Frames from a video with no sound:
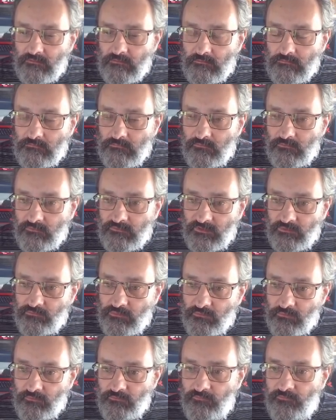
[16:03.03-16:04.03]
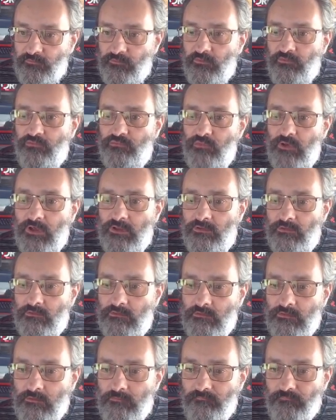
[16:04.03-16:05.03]
So that was the first
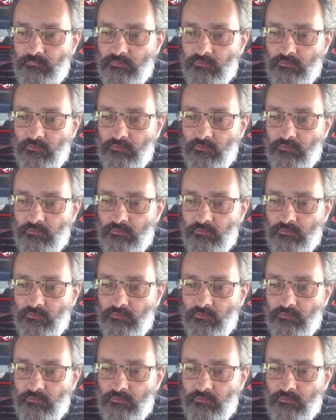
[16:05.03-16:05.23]
warrior.